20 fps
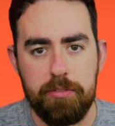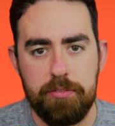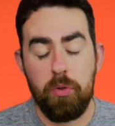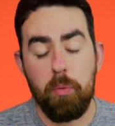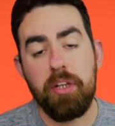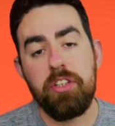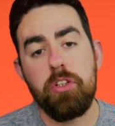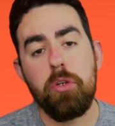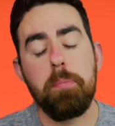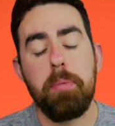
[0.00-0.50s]
So
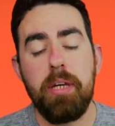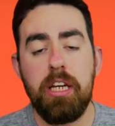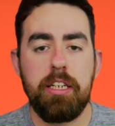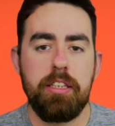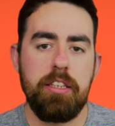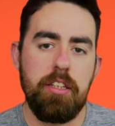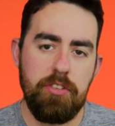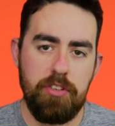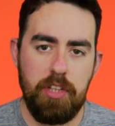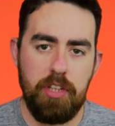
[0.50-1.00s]
when you
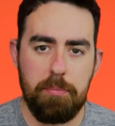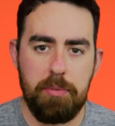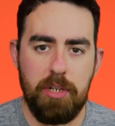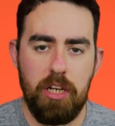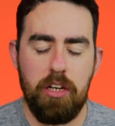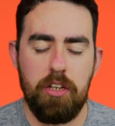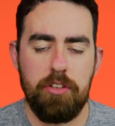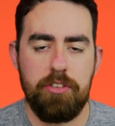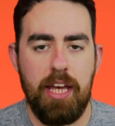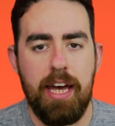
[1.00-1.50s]
pick this
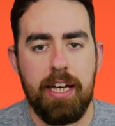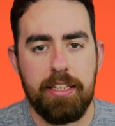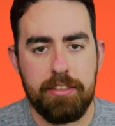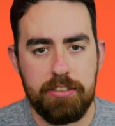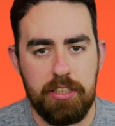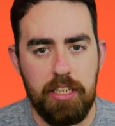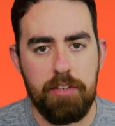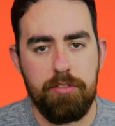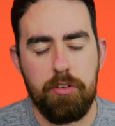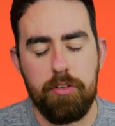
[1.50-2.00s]
subclass
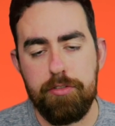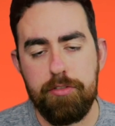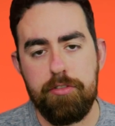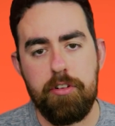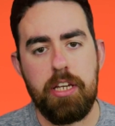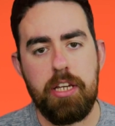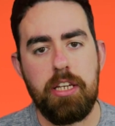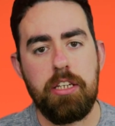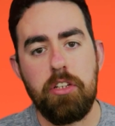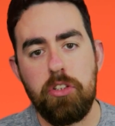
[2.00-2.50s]
at level
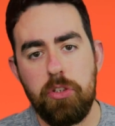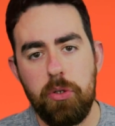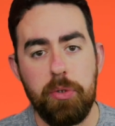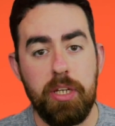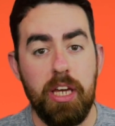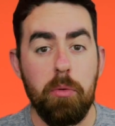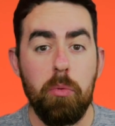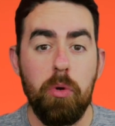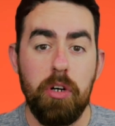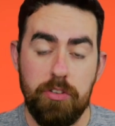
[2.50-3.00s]
3, you
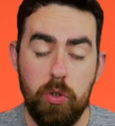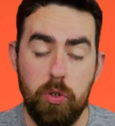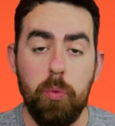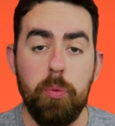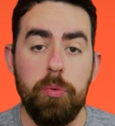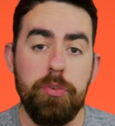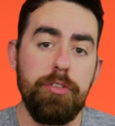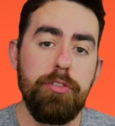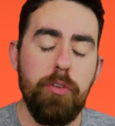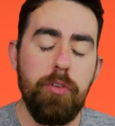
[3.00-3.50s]
get what is
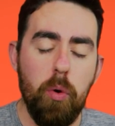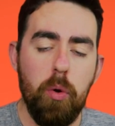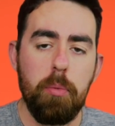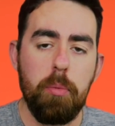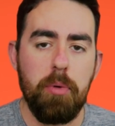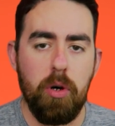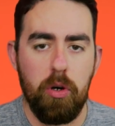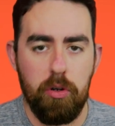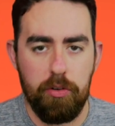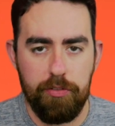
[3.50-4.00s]
called
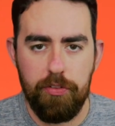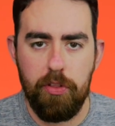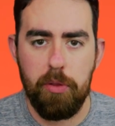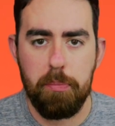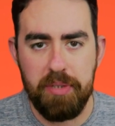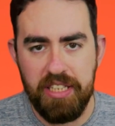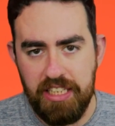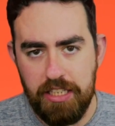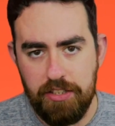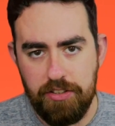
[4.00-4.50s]
Form of the
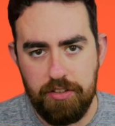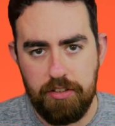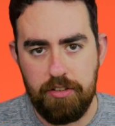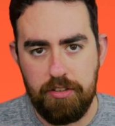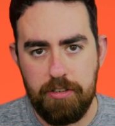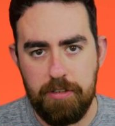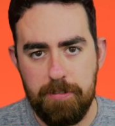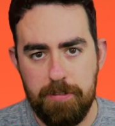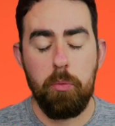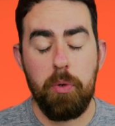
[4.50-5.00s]
Beast.